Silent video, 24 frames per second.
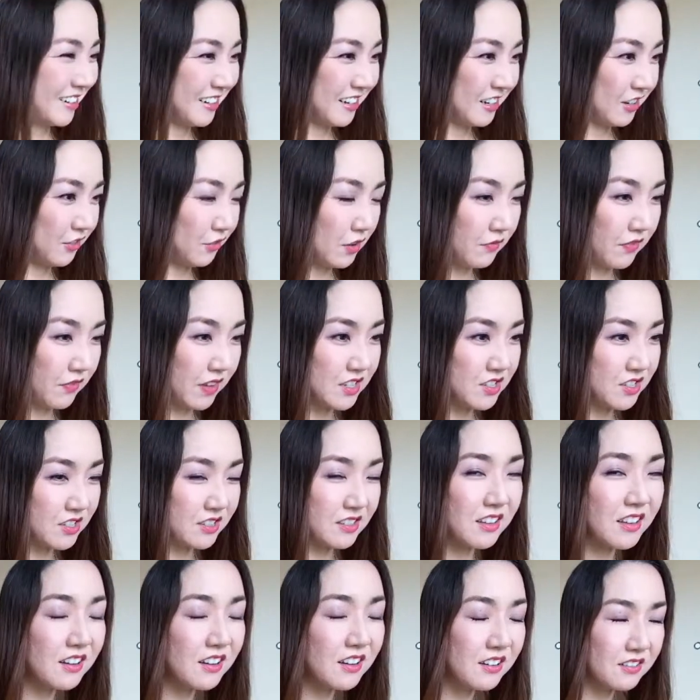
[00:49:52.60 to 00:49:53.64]
revision
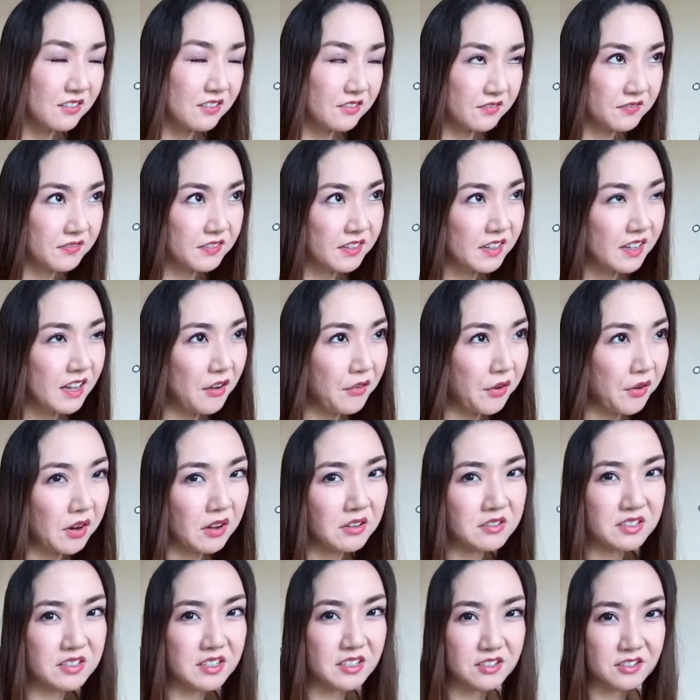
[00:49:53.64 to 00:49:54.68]
of our
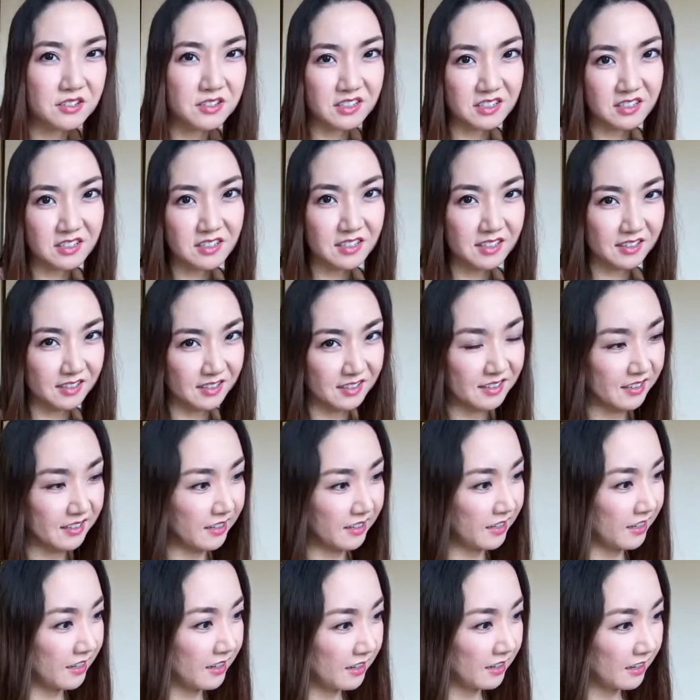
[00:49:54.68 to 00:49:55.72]
constitution,
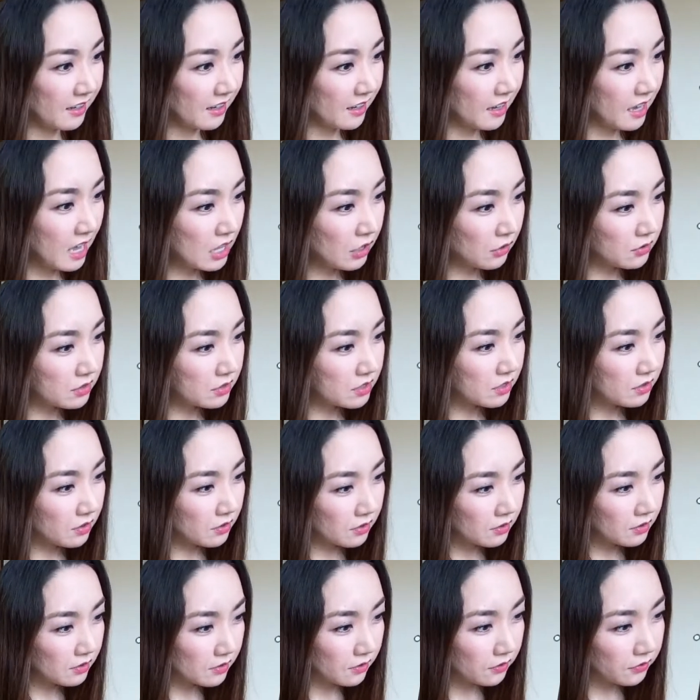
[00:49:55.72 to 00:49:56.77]
and
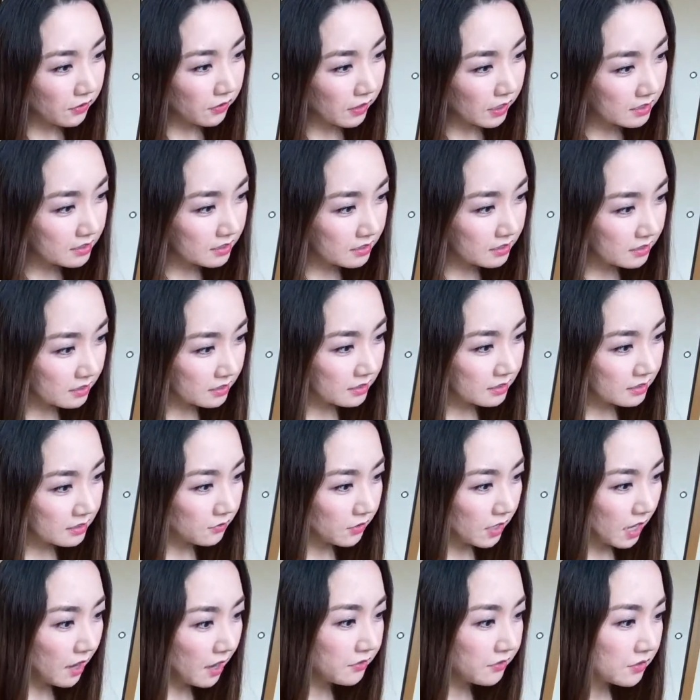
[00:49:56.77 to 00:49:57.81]
also fix. We
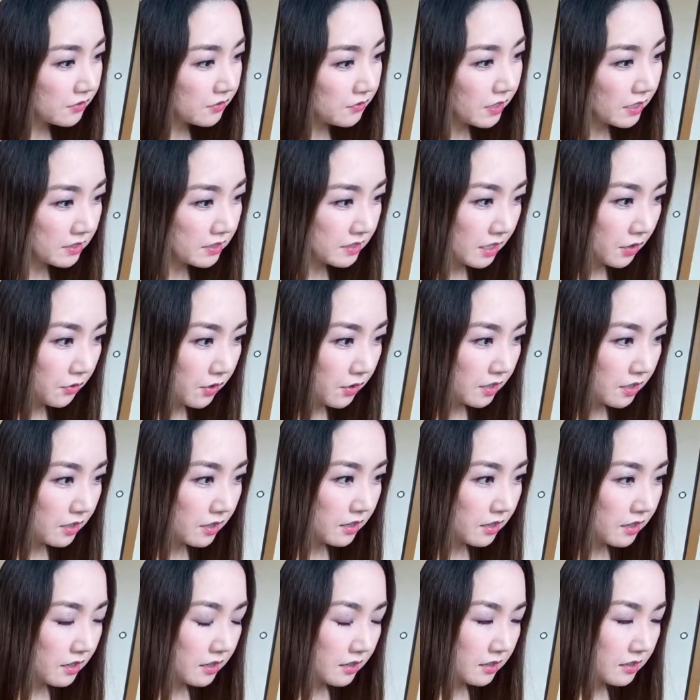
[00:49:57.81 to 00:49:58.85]
have to fix
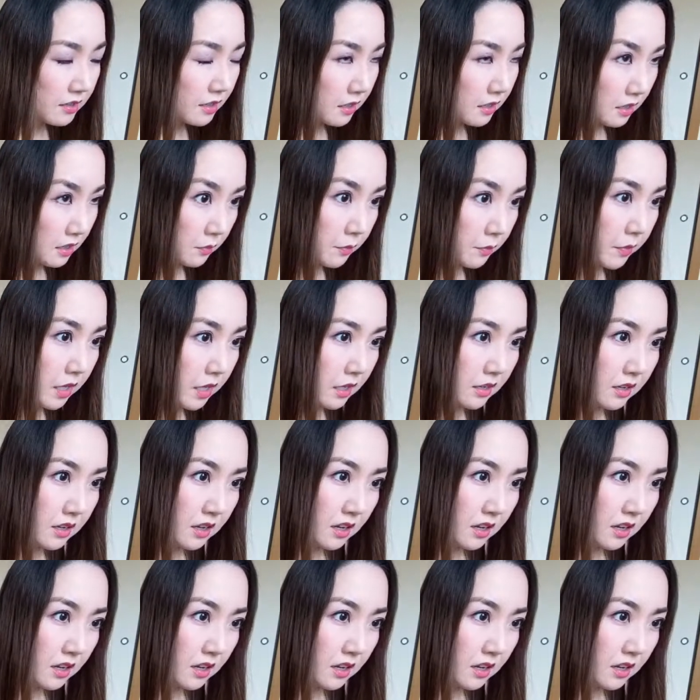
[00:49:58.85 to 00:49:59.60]
our economy.